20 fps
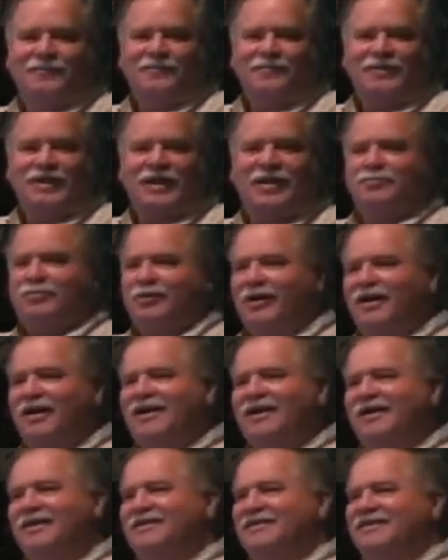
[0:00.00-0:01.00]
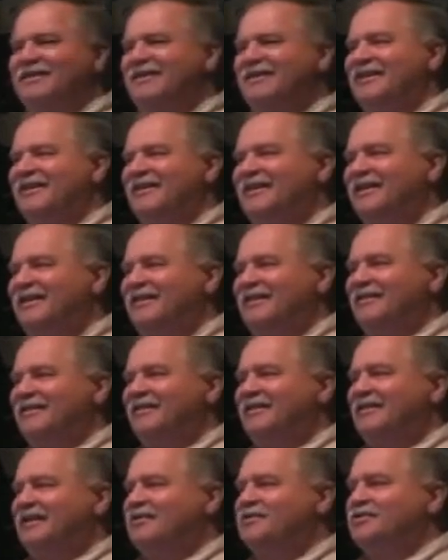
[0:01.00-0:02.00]
I pray
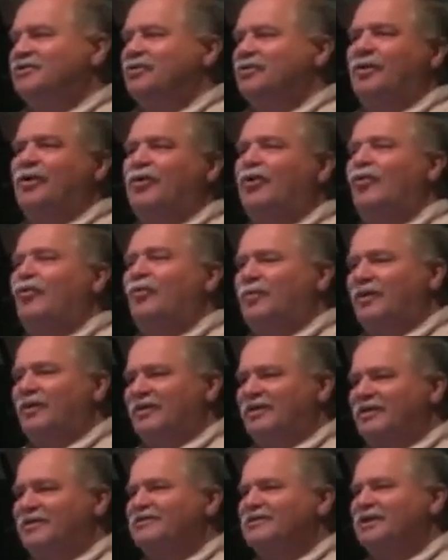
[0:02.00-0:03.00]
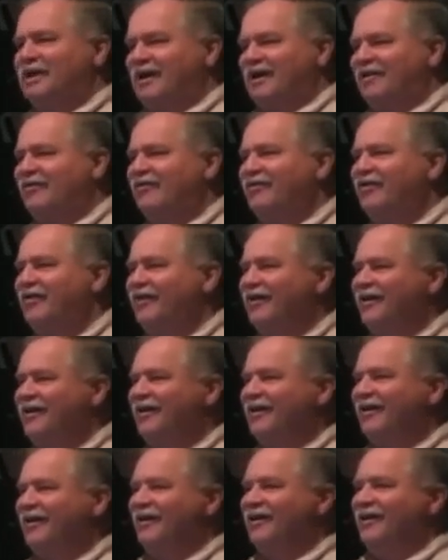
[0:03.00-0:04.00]
that that's your hope in this life.
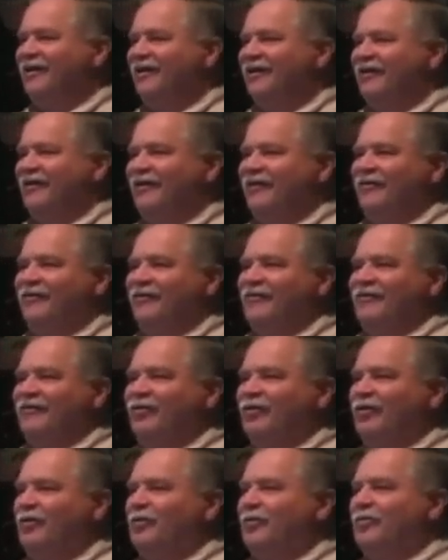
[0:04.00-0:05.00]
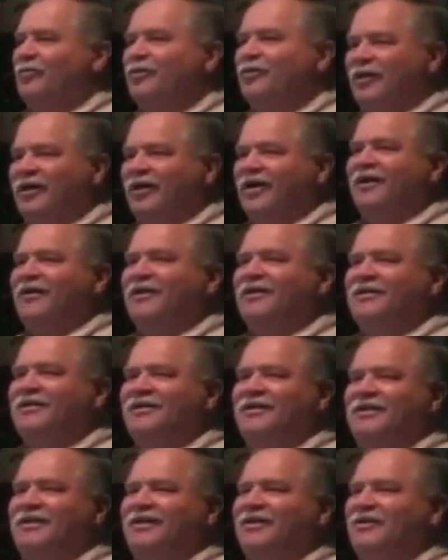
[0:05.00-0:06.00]
For it will bring
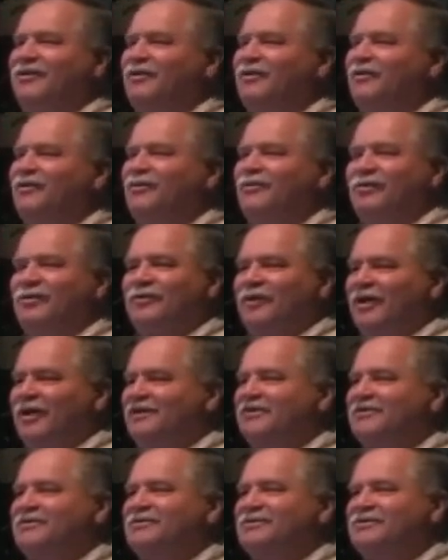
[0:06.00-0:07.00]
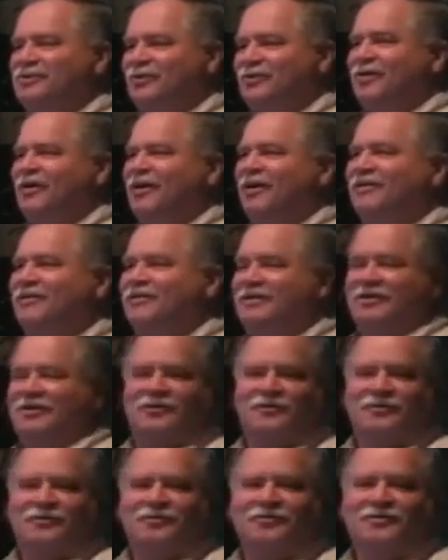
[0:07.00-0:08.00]
you the greatest joy that
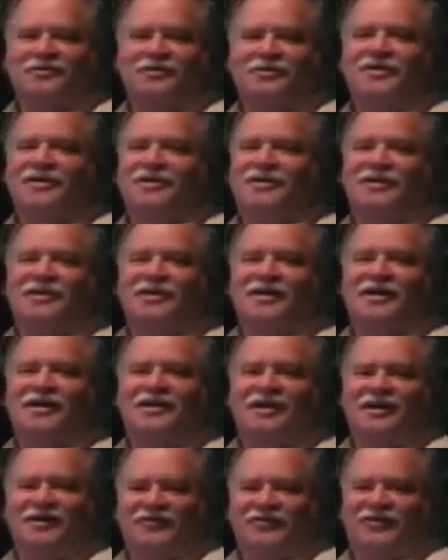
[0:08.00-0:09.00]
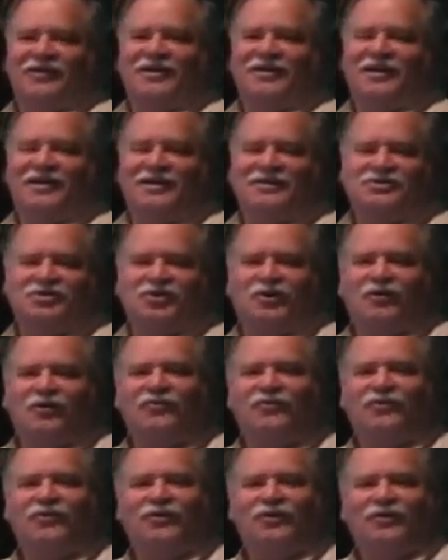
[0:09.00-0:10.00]
earth and heaven has to offer.